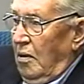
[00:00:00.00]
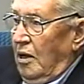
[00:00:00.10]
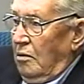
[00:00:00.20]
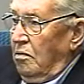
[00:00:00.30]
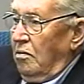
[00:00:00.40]

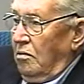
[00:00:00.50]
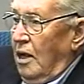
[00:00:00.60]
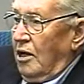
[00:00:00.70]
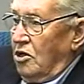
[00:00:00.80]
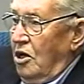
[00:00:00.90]
made
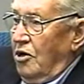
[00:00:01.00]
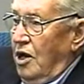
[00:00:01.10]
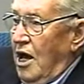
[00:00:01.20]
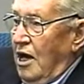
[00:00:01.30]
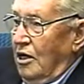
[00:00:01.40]

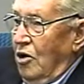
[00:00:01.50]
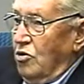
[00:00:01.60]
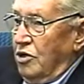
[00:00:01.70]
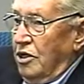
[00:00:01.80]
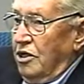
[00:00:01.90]
excellent
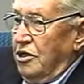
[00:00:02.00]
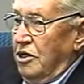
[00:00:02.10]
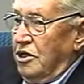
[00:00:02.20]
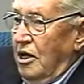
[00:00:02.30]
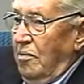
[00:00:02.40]
diagnoses
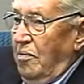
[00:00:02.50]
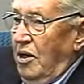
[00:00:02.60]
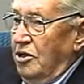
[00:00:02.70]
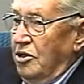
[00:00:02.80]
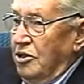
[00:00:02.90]
and sent
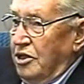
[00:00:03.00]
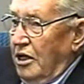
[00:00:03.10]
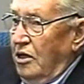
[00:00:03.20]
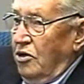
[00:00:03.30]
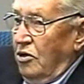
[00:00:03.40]
patients
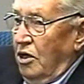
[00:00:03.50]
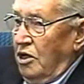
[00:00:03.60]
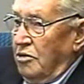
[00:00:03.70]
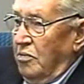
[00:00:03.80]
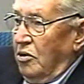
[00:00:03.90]
in to
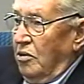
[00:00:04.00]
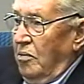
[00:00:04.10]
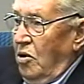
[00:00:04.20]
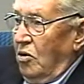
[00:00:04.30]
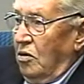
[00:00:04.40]
us, but the
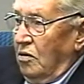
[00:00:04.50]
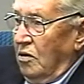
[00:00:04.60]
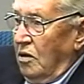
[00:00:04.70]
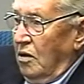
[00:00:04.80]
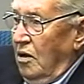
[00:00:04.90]
bulk
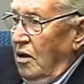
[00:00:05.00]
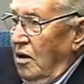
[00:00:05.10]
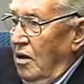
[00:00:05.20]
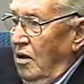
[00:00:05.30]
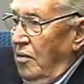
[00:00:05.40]
of the
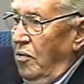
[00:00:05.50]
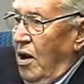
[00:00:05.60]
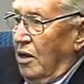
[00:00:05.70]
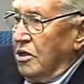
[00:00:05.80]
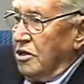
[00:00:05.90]

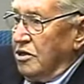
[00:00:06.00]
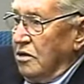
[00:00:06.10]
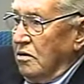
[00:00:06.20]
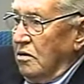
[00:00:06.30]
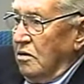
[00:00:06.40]

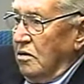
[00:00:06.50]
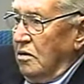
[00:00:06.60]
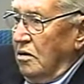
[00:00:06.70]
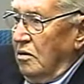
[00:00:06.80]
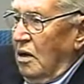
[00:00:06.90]
practice,
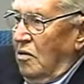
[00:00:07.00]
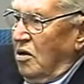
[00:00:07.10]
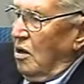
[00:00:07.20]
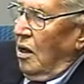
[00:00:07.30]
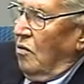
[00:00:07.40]
I
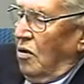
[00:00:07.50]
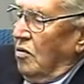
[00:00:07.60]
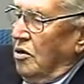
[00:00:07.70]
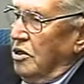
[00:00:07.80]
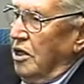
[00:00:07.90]

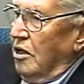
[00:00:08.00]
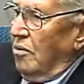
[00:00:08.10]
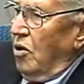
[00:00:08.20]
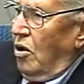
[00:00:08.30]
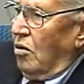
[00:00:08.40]
wouldn't say
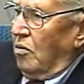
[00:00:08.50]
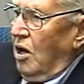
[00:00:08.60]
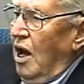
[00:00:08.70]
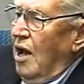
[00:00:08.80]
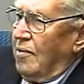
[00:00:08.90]
the bulk,
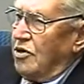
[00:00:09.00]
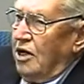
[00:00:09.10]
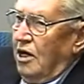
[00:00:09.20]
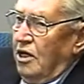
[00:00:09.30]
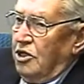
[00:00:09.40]
but a high
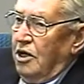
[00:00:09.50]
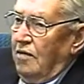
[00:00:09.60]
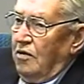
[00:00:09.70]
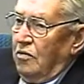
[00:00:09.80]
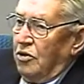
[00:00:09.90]
percentage
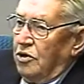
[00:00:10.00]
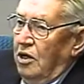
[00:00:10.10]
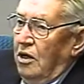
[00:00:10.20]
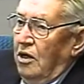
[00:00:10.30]
of it was